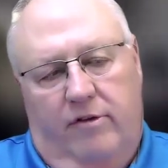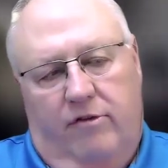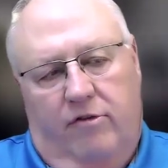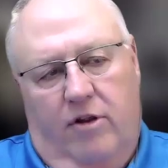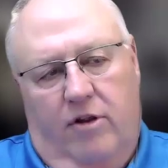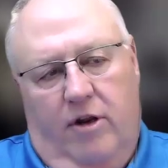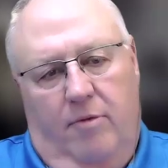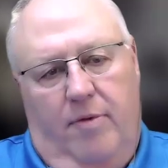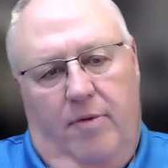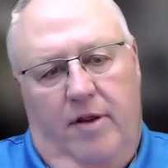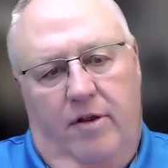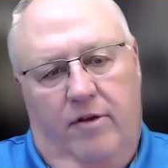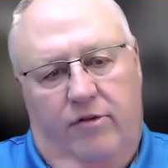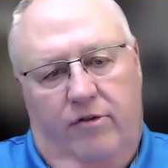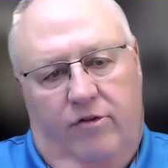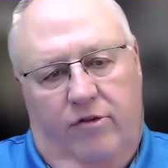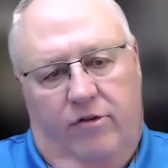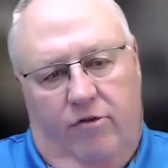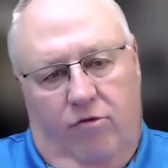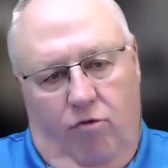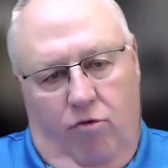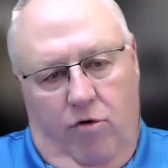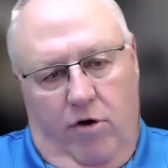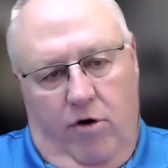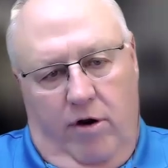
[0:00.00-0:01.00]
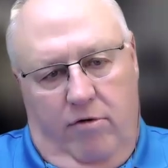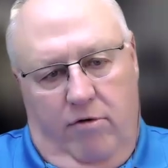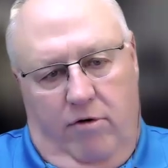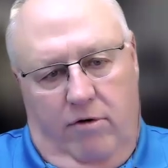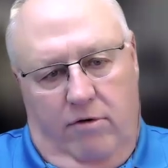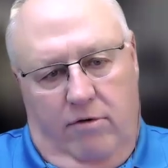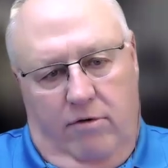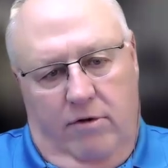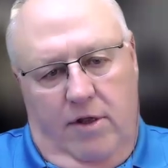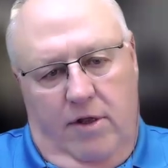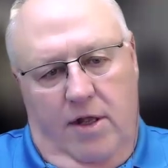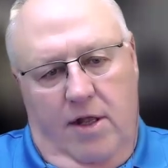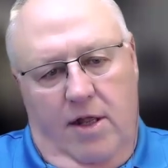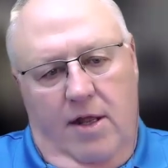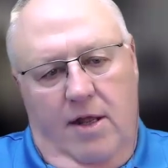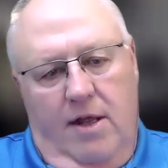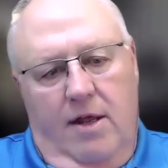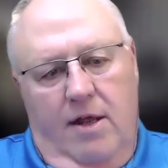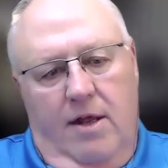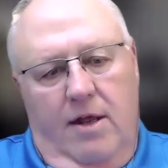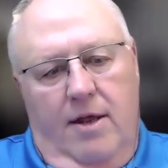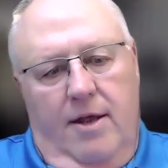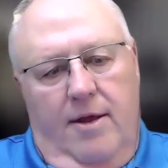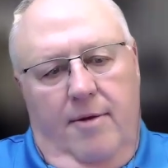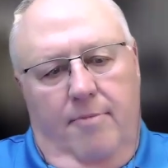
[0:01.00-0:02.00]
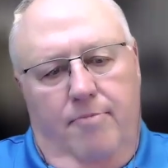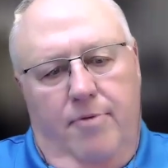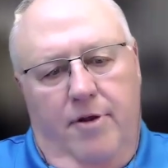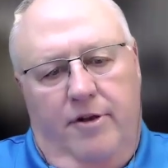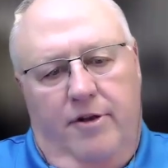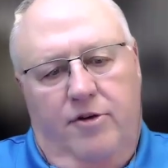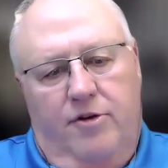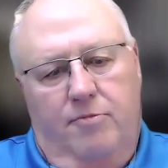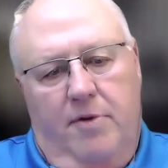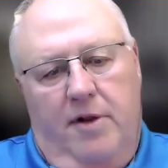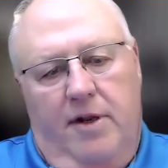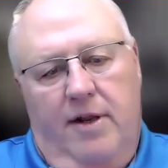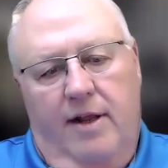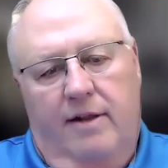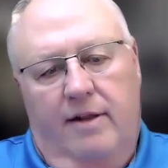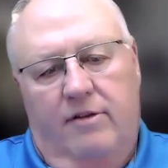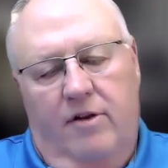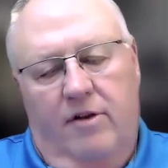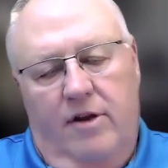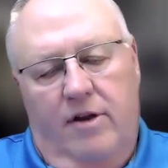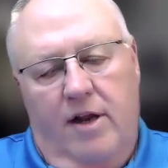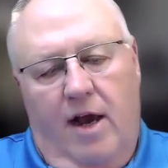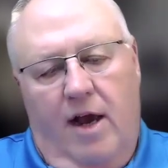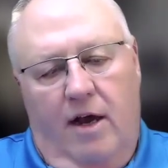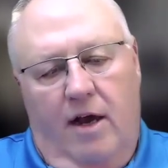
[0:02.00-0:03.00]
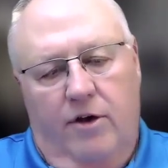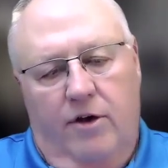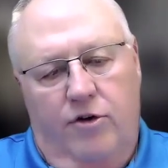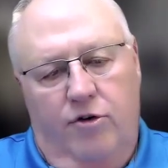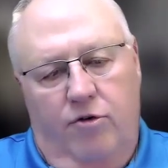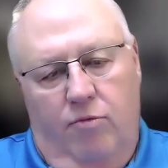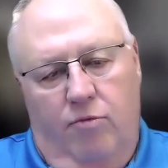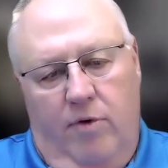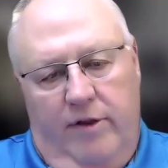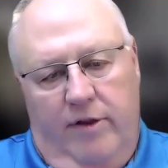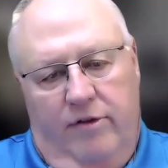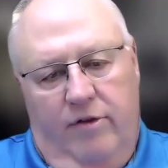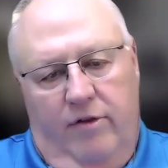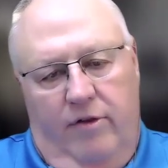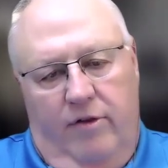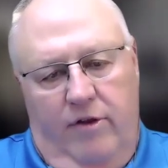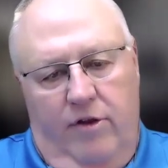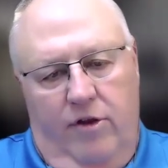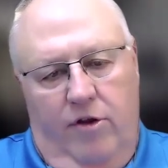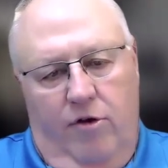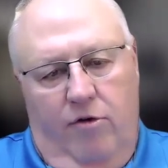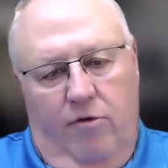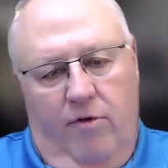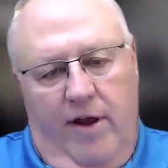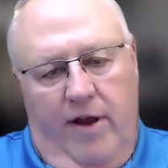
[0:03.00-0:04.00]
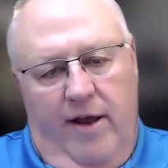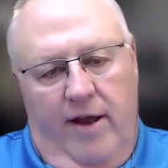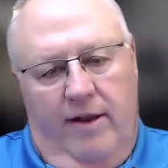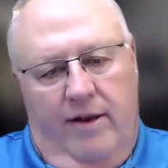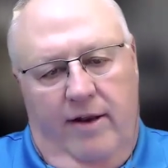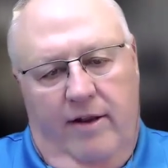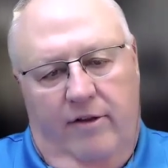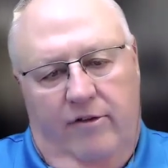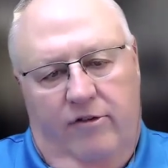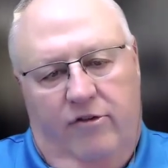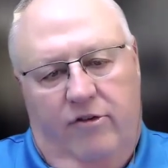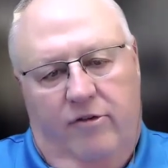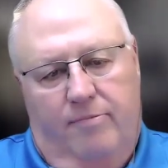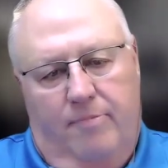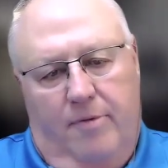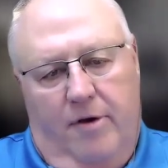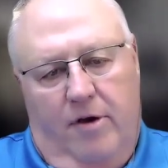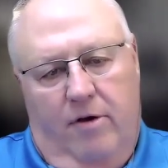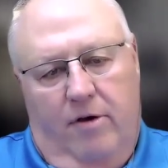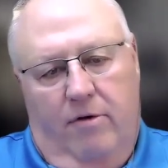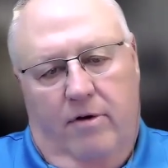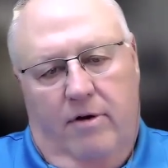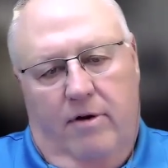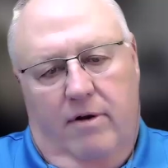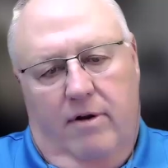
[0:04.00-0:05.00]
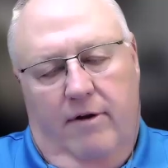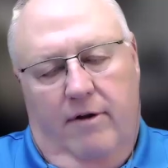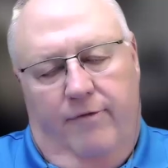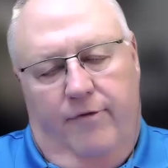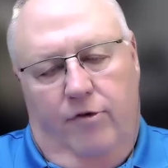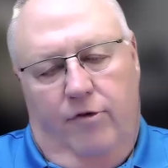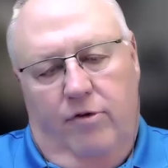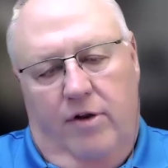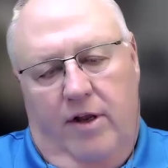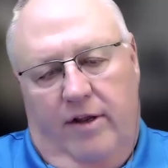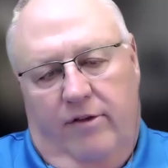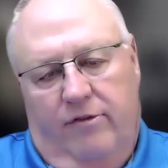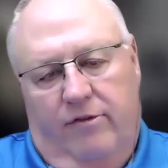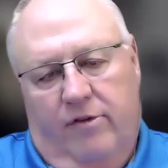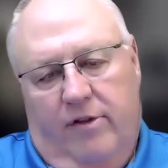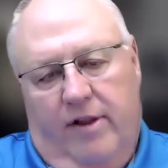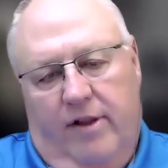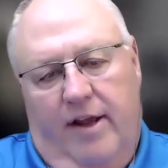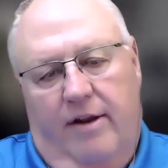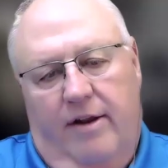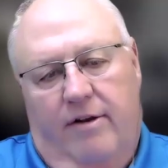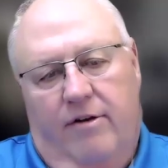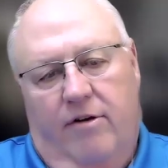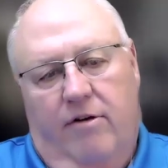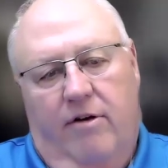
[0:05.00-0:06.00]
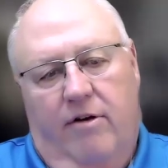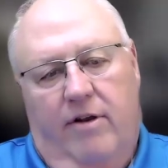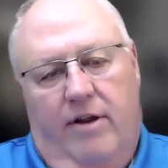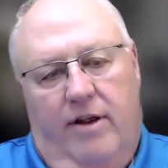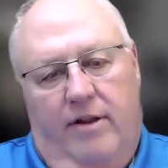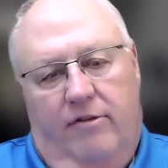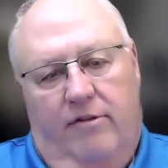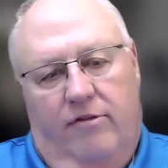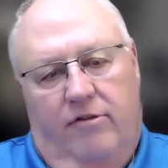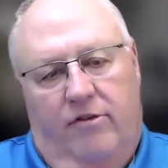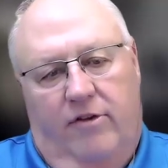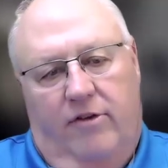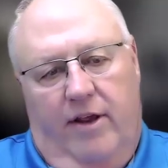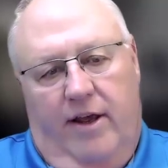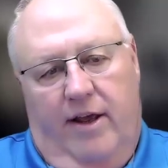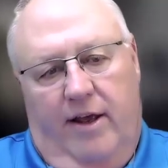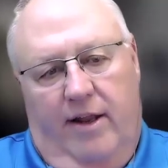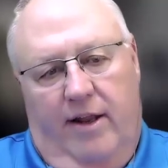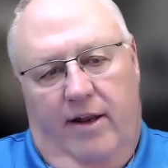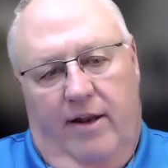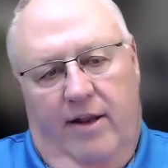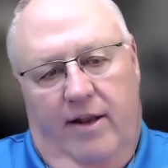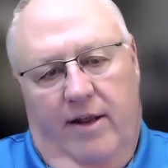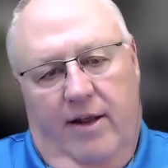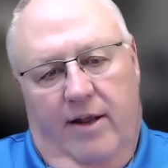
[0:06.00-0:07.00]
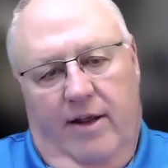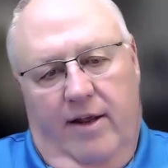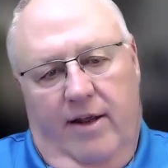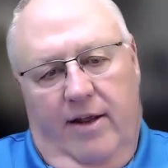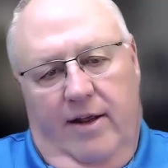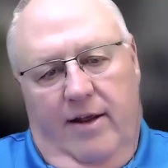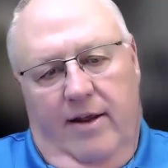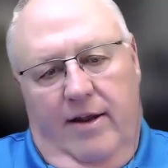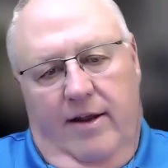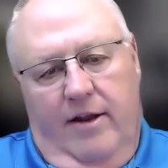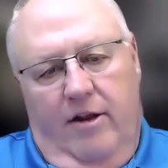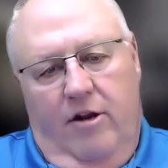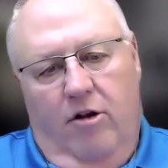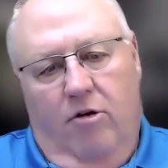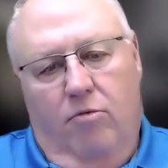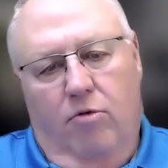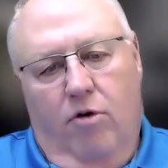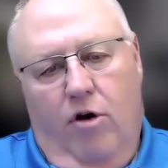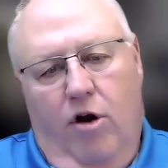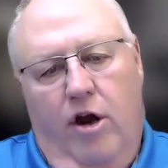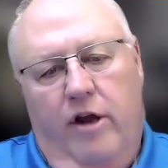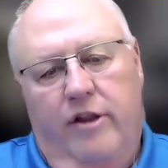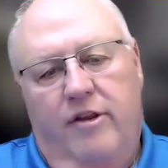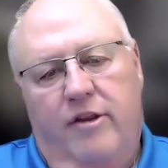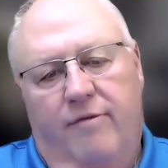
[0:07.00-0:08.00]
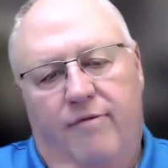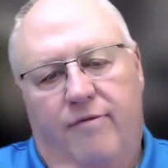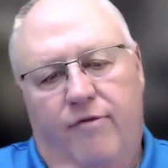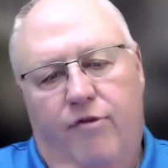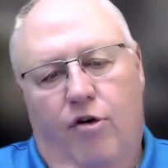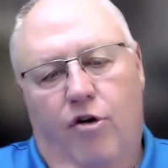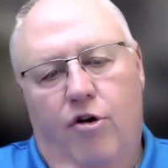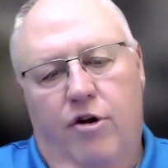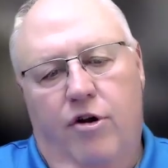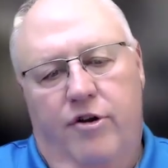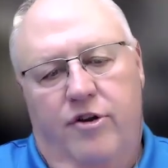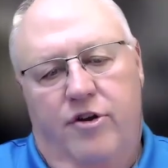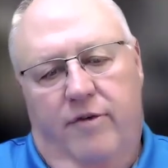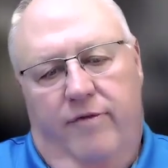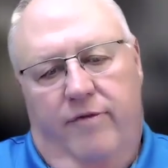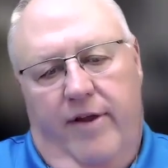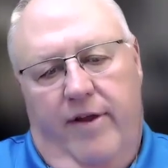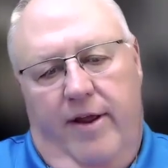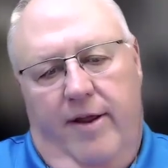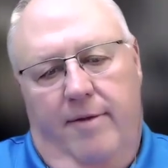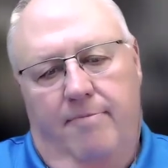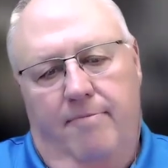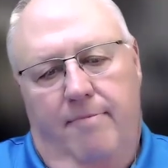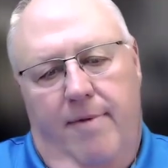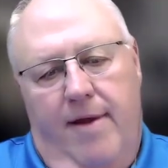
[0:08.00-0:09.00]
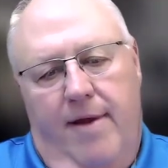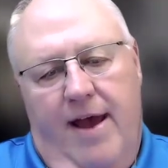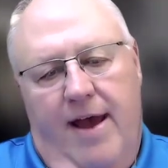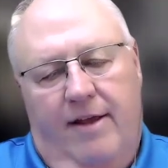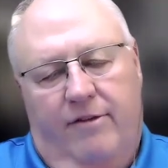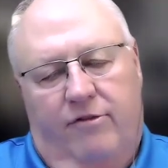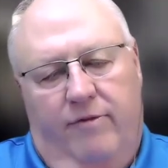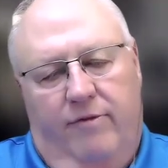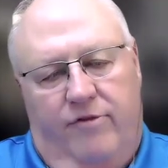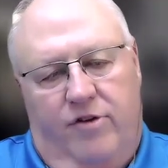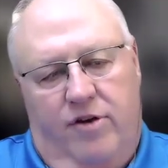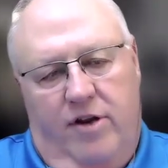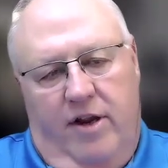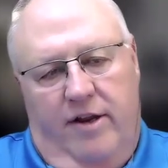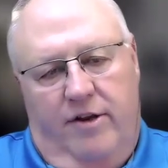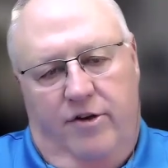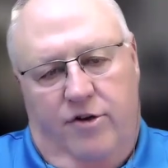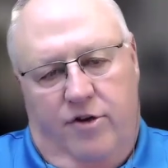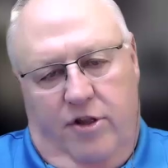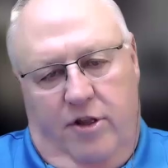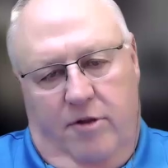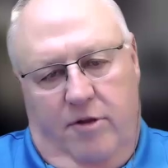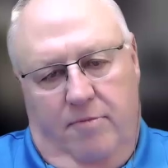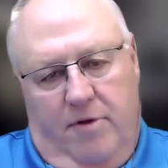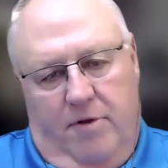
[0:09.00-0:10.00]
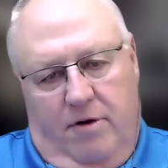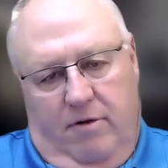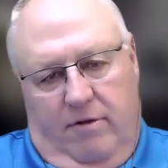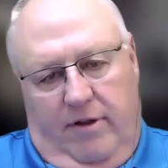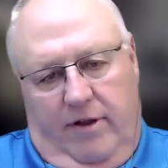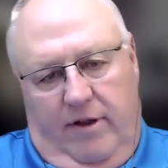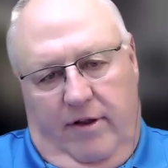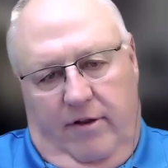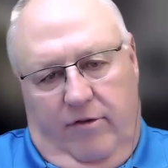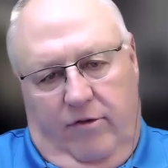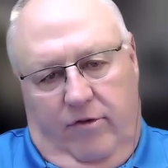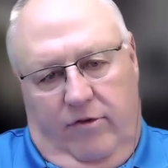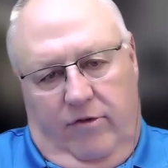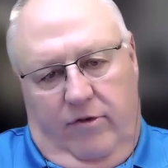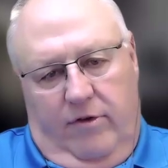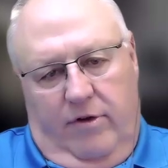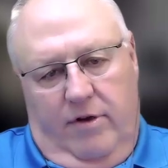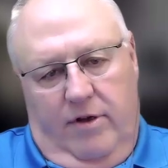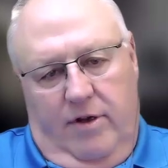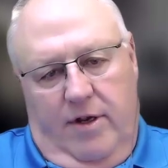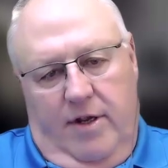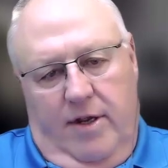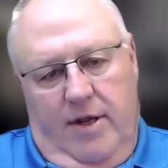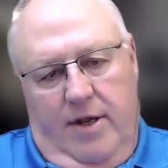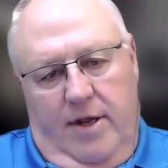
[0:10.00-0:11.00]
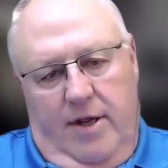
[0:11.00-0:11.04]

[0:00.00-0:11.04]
It's going to be historical. Benjamin Netanyahu went to the UN and spoke a few days later and said, we're on the verge of a massive change in the Middle East.